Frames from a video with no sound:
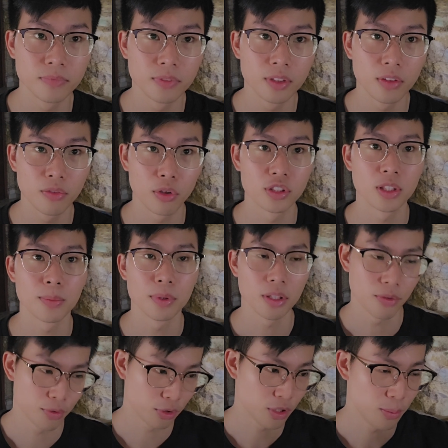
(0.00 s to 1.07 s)
For example, if
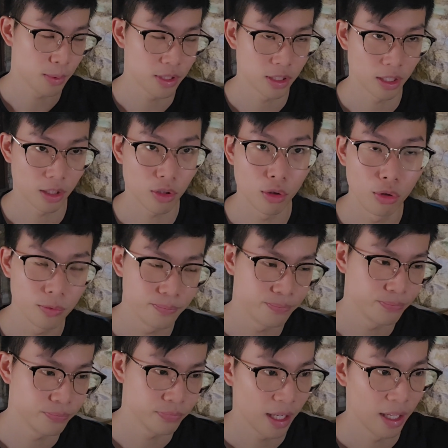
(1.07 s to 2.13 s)
your teammates are cold
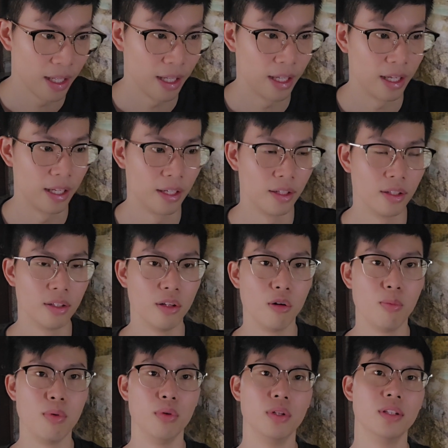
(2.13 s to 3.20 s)
and
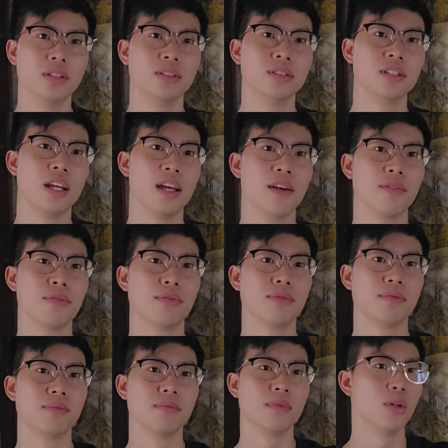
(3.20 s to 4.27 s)
opponents have
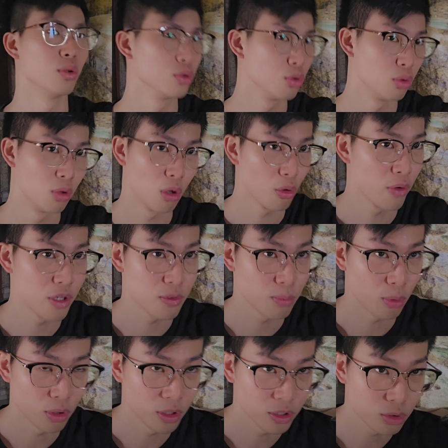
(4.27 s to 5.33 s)
also long range
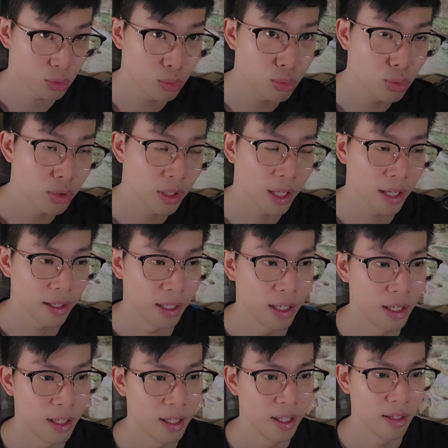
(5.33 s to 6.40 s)
Brawlers who can
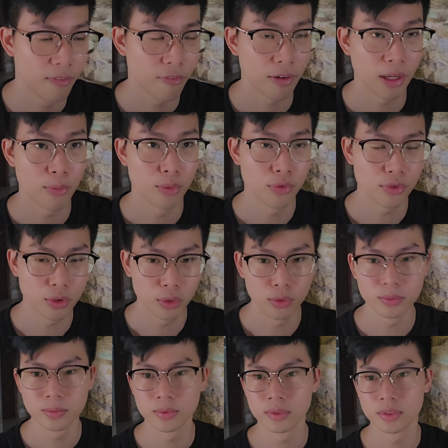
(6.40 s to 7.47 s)
fight with cold,
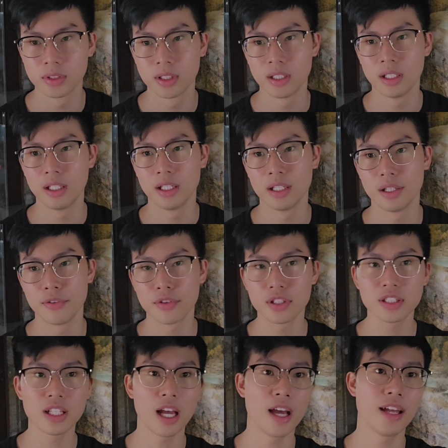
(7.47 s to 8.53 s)
if you're
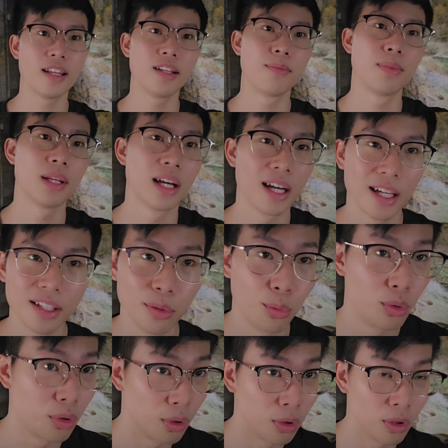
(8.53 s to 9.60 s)
just hiding behind a
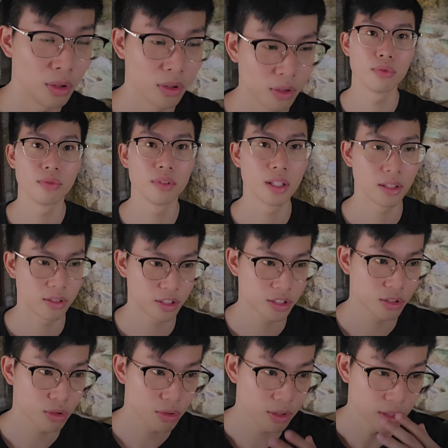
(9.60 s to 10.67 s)
wall, they're just
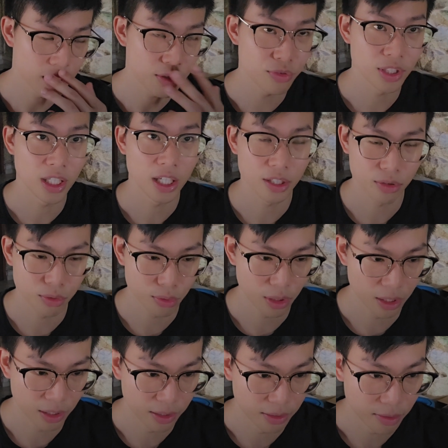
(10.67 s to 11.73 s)
gonna disregard you
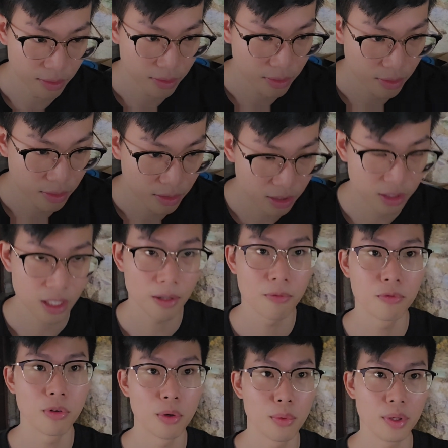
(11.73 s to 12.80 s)
and just come
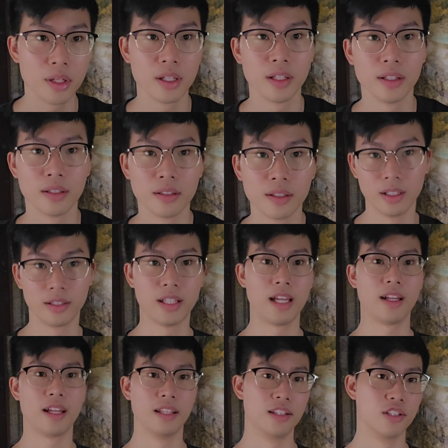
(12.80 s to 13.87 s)
forward and attack
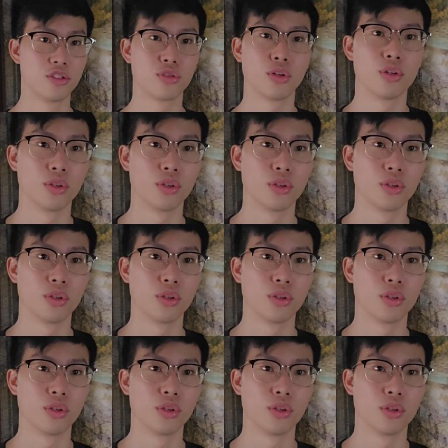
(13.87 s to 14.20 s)
and destroy your